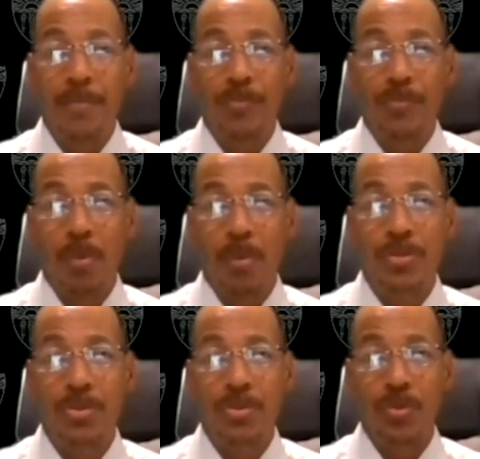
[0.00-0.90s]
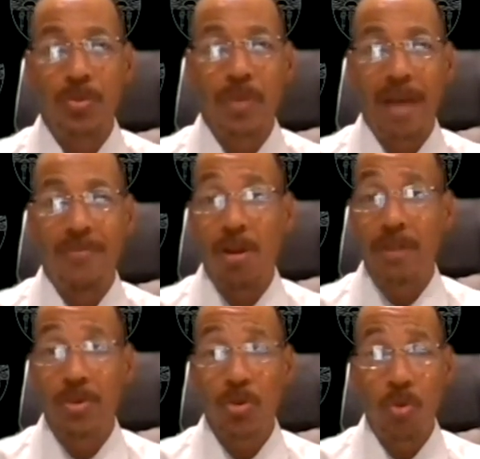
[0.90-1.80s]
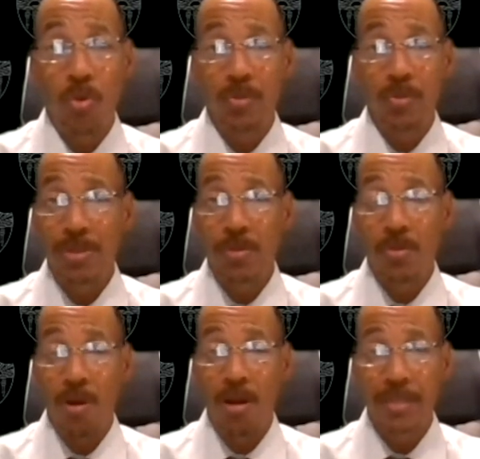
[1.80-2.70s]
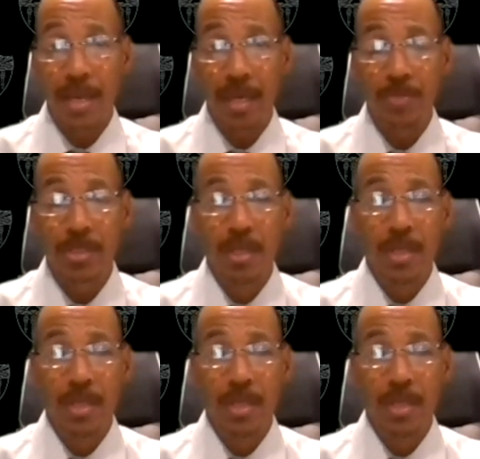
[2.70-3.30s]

Remember to have all of your equipment with you at all times.